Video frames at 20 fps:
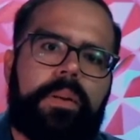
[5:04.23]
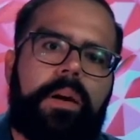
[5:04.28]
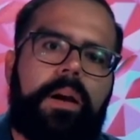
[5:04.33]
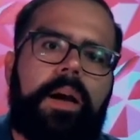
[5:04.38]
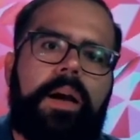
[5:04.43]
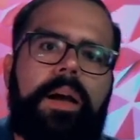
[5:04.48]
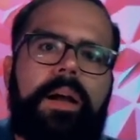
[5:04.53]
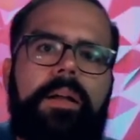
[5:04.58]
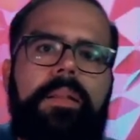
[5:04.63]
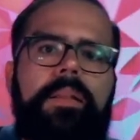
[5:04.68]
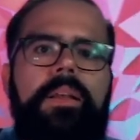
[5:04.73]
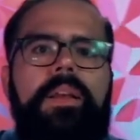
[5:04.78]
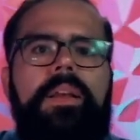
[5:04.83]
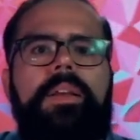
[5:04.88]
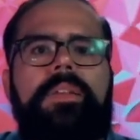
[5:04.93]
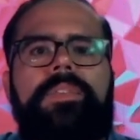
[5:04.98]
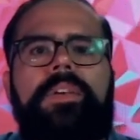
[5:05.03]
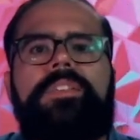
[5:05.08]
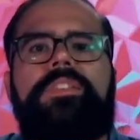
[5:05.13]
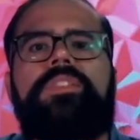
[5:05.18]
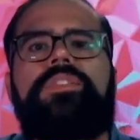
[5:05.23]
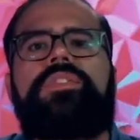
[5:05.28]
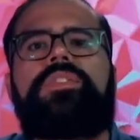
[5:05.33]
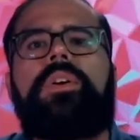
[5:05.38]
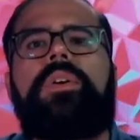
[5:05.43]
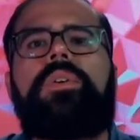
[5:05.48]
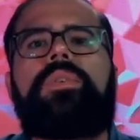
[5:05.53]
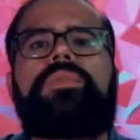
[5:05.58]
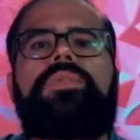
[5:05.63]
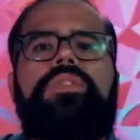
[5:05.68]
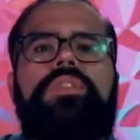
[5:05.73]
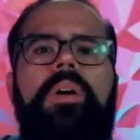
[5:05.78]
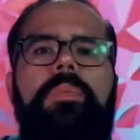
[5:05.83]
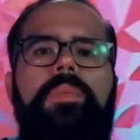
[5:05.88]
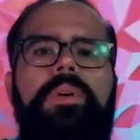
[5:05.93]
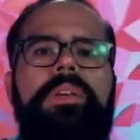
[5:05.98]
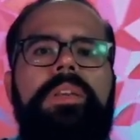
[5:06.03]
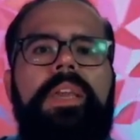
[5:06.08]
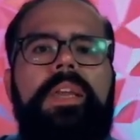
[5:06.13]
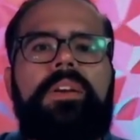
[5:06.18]
Uh, this is so
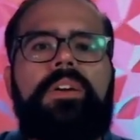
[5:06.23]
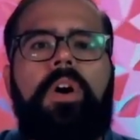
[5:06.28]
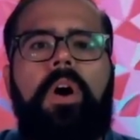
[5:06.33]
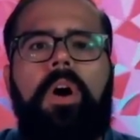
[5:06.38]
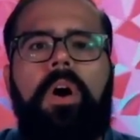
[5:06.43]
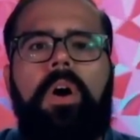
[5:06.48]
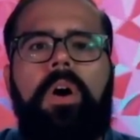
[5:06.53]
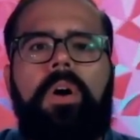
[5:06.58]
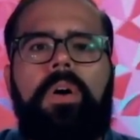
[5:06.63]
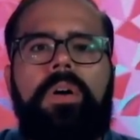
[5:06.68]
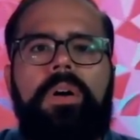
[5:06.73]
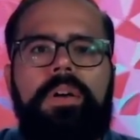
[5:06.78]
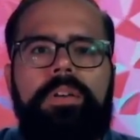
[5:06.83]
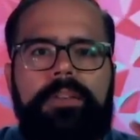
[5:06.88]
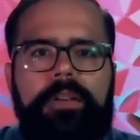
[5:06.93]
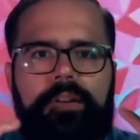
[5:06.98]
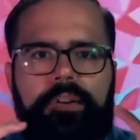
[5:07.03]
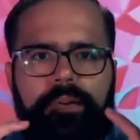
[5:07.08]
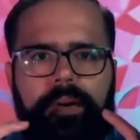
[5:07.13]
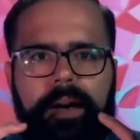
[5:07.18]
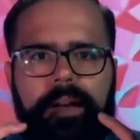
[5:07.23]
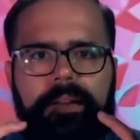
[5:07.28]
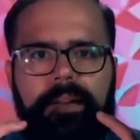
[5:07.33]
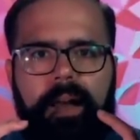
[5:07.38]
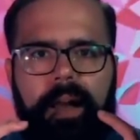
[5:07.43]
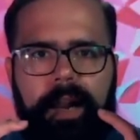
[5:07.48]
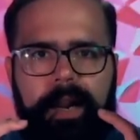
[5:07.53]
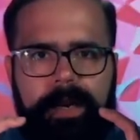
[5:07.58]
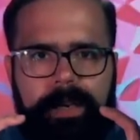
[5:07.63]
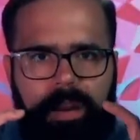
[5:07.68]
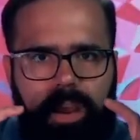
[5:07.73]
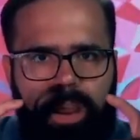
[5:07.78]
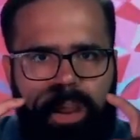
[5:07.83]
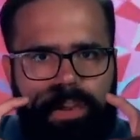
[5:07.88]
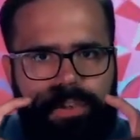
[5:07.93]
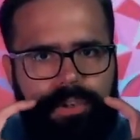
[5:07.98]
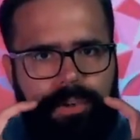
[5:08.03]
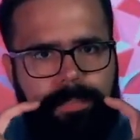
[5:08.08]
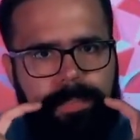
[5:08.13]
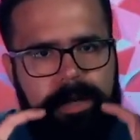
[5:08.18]
someone can call the direct line
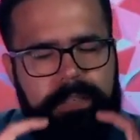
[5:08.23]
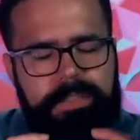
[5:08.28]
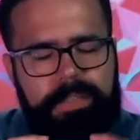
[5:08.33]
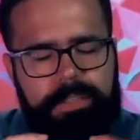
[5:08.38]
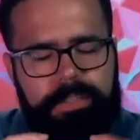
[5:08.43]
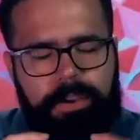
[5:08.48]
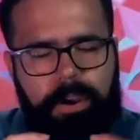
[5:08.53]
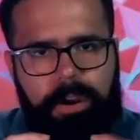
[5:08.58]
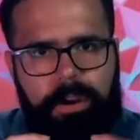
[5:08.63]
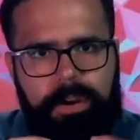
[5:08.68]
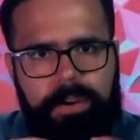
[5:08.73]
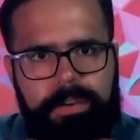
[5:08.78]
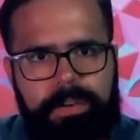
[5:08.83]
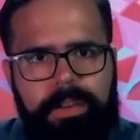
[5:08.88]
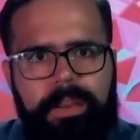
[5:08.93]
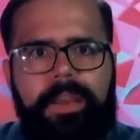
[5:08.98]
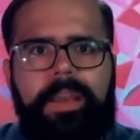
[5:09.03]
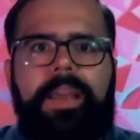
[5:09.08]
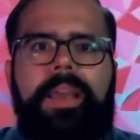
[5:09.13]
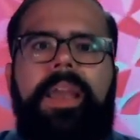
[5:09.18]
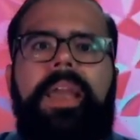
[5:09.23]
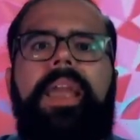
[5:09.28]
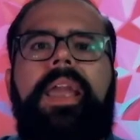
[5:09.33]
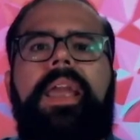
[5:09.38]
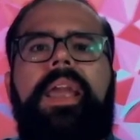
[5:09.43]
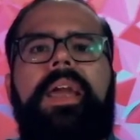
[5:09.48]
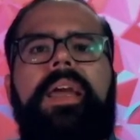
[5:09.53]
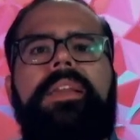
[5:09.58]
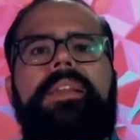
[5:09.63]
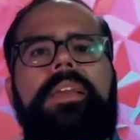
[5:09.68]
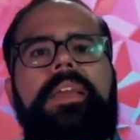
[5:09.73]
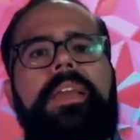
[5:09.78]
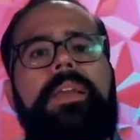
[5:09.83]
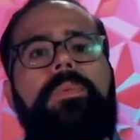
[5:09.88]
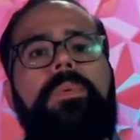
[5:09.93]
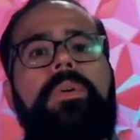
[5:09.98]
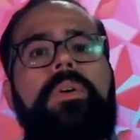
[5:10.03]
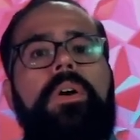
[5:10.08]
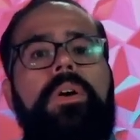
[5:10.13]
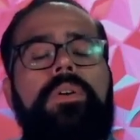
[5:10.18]
on your business card and it
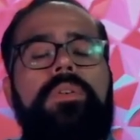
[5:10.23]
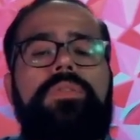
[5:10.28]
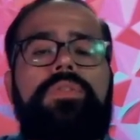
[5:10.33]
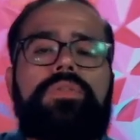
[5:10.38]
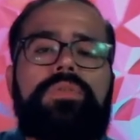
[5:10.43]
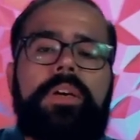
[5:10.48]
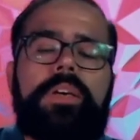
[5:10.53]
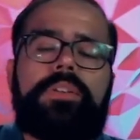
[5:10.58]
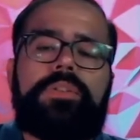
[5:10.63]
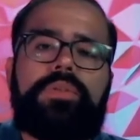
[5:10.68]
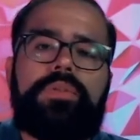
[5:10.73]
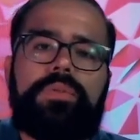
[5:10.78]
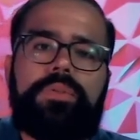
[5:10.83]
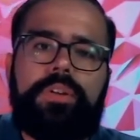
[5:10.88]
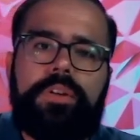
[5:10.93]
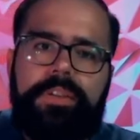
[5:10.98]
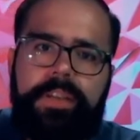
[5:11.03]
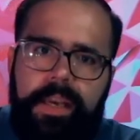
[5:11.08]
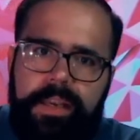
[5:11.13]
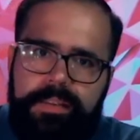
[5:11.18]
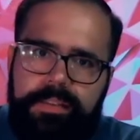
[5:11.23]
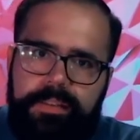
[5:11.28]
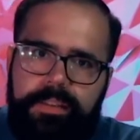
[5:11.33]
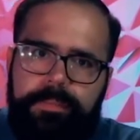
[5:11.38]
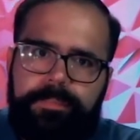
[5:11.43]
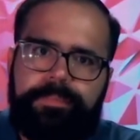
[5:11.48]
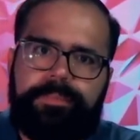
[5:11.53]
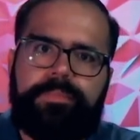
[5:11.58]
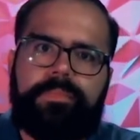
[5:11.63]
will go straight to your desk.